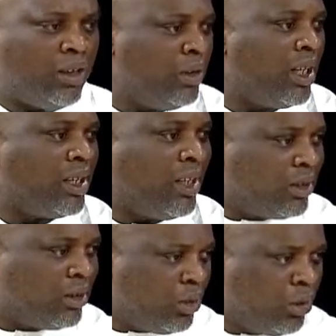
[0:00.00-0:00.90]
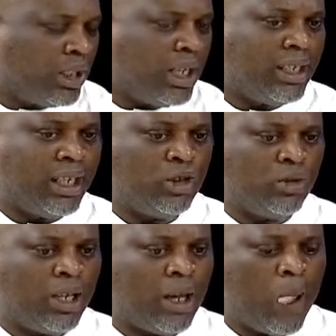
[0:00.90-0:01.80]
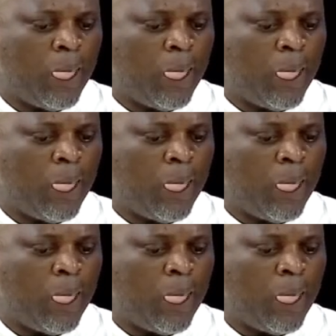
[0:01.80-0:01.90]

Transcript: or you're a cattle owner in Nigeria,